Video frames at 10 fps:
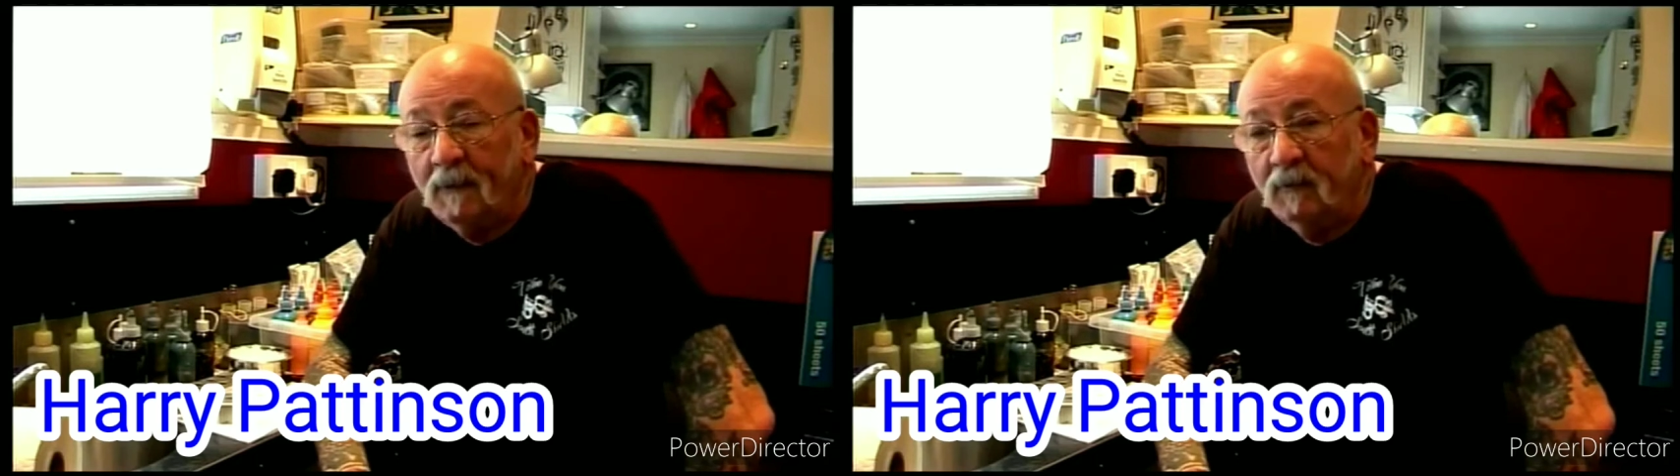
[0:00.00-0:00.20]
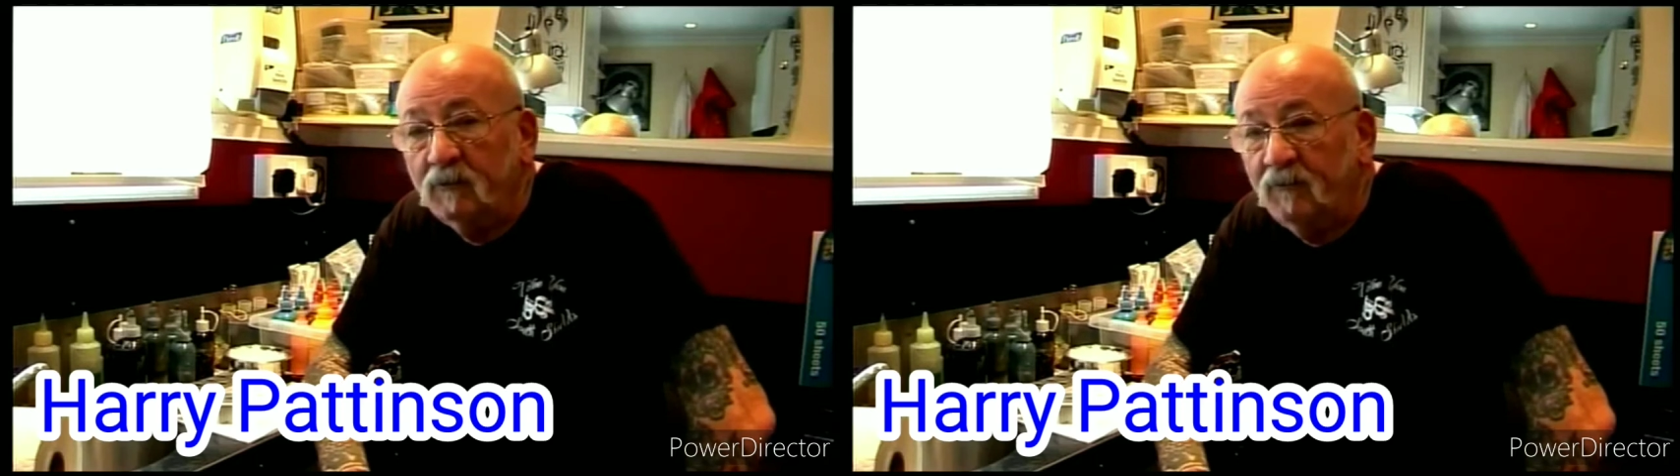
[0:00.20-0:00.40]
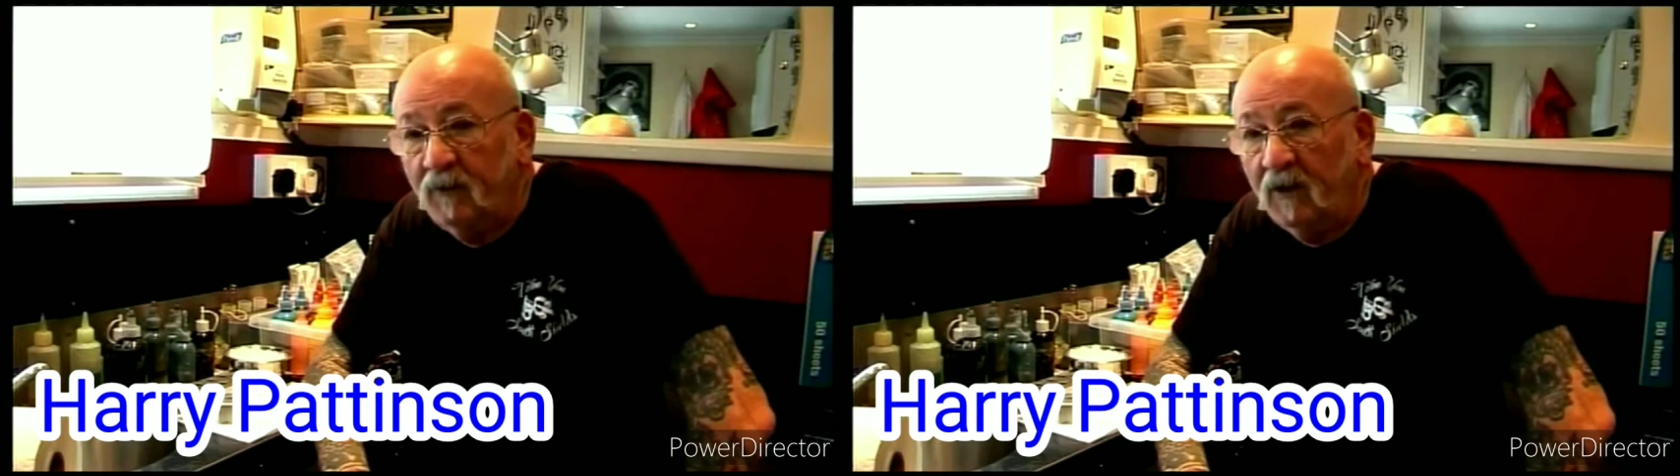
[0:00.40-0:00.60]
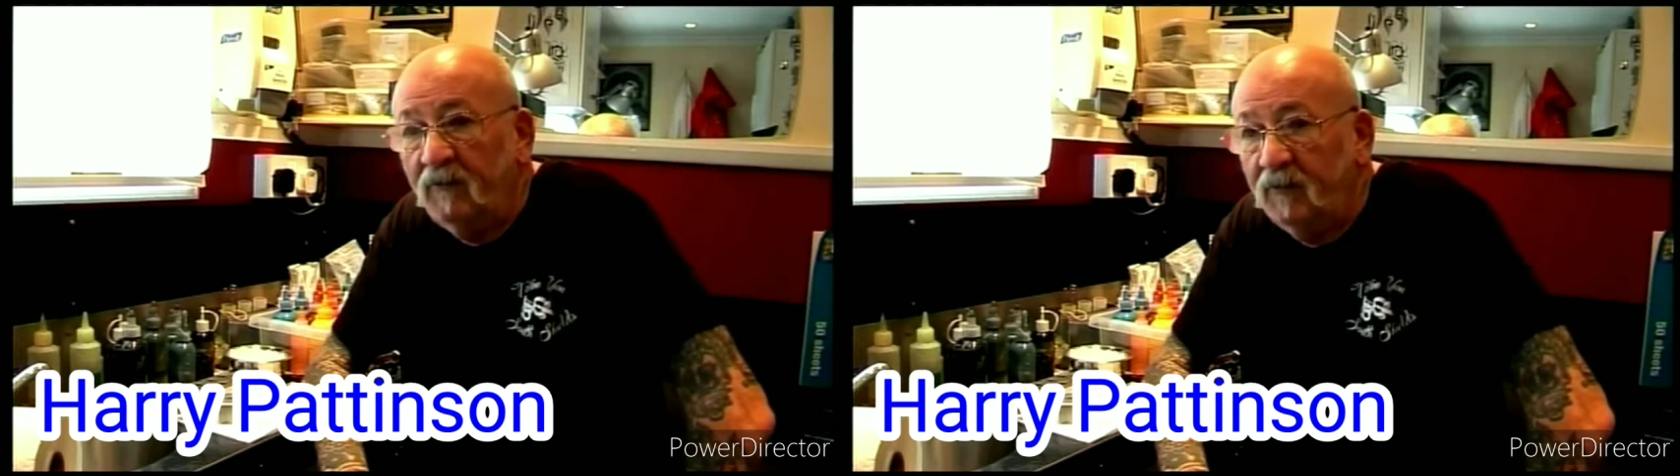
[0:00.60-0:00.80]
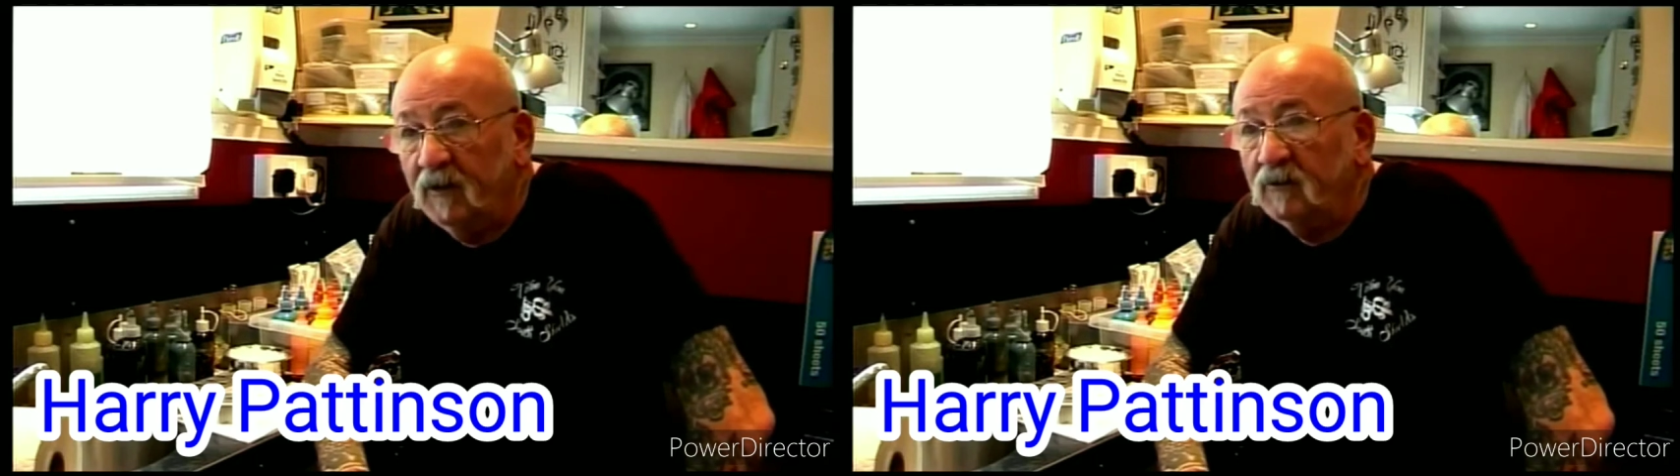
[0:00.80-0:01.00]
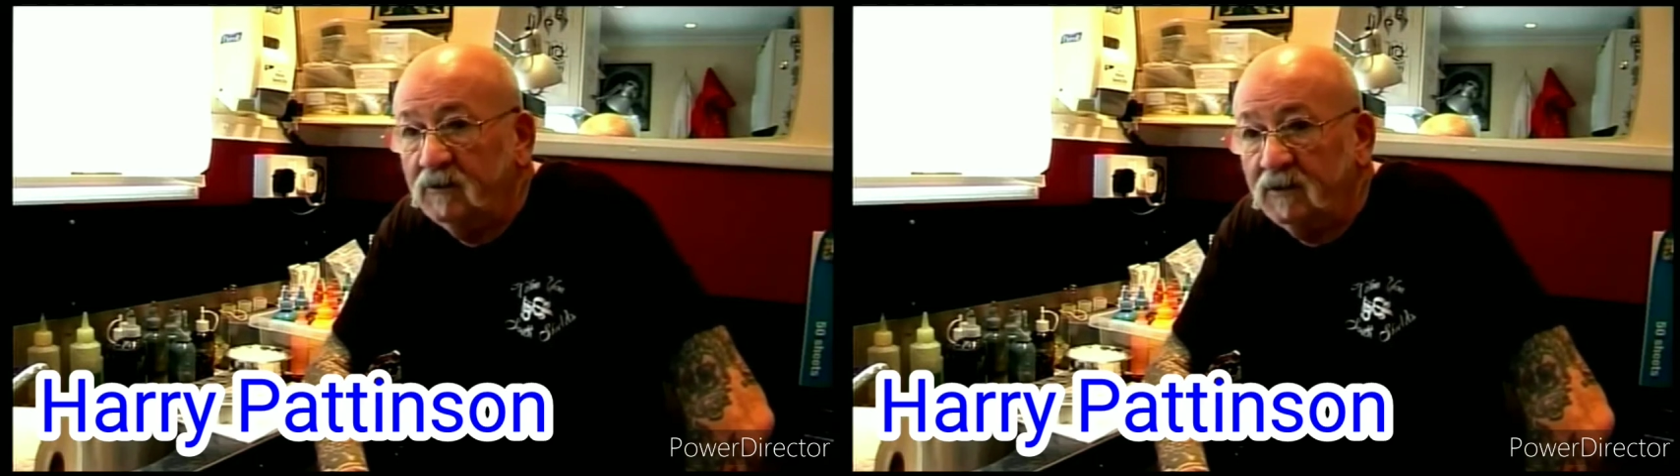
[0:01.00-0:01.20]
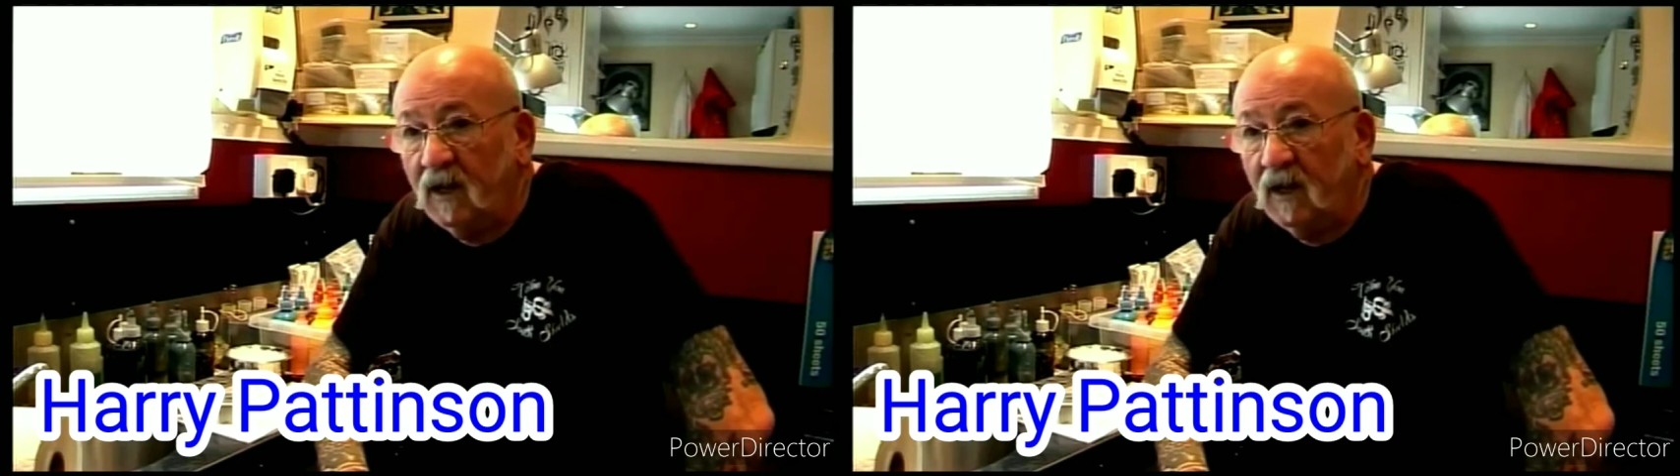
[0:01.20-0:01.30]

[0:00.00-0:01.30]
there were very few